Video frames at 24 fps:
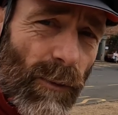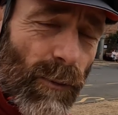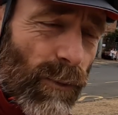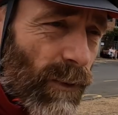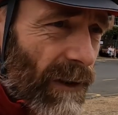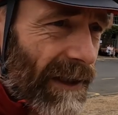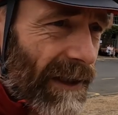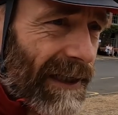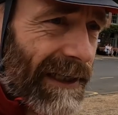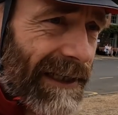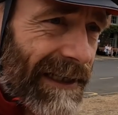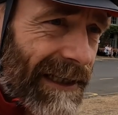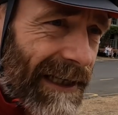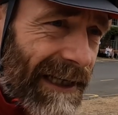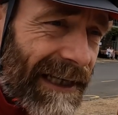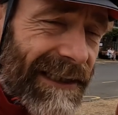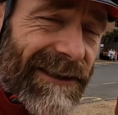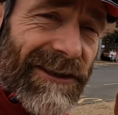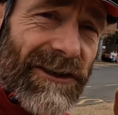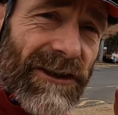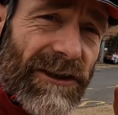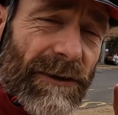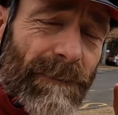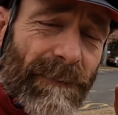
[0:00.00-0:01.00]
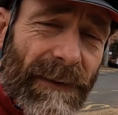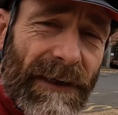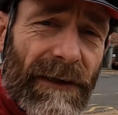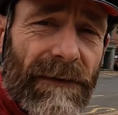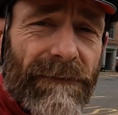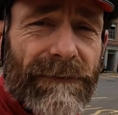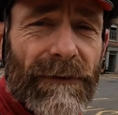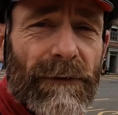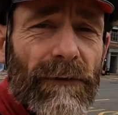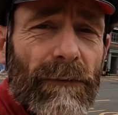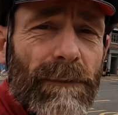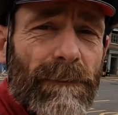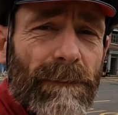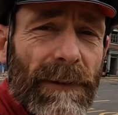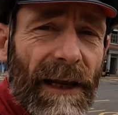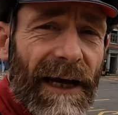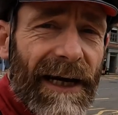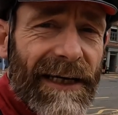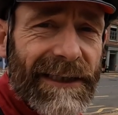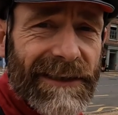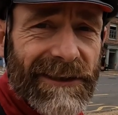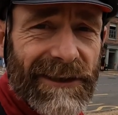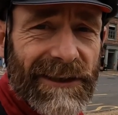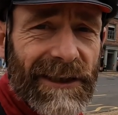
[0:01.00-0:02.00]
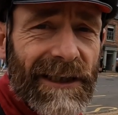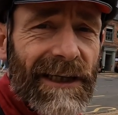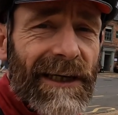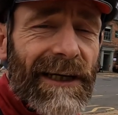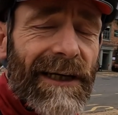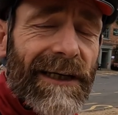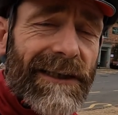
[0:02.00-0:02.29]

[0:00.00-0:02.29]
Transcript: it's just a beautiful place